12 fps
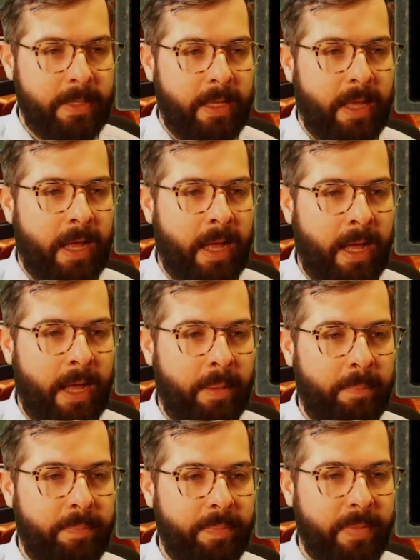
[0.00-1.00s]

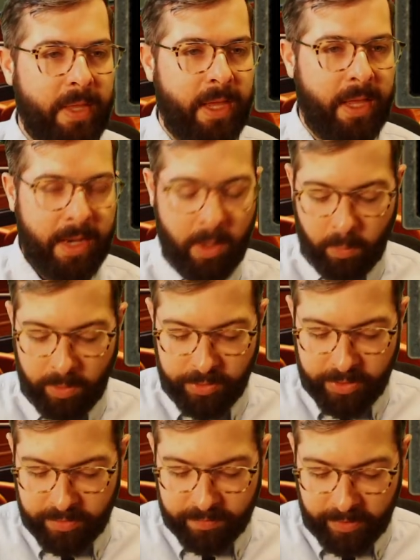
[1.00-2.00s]
And now where you
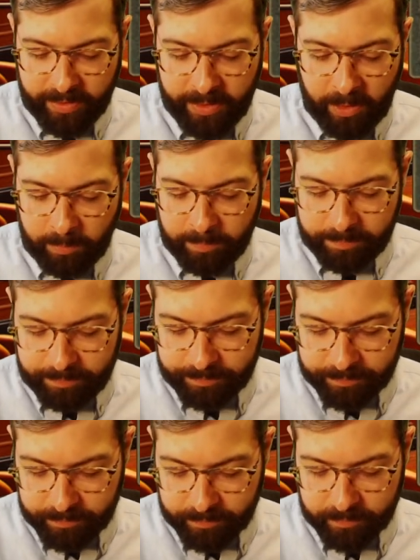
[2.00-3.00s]
can find help,
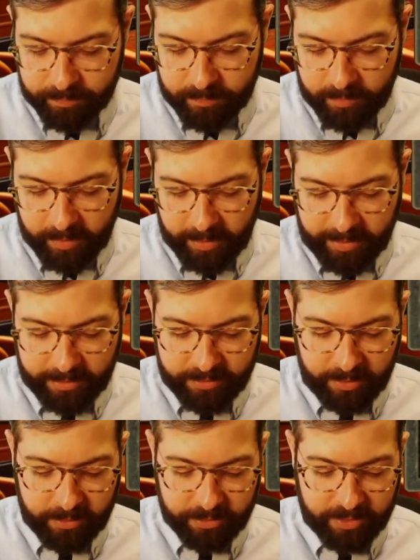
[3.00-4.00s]
like I
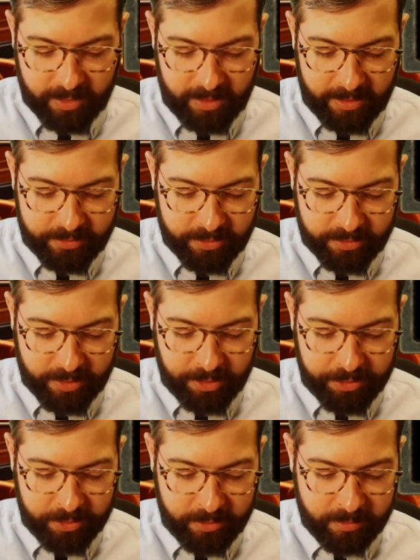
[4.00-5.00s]
said, there's the class
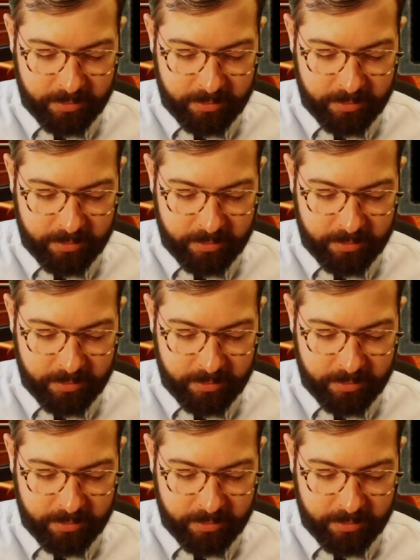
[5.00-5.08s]
discussion.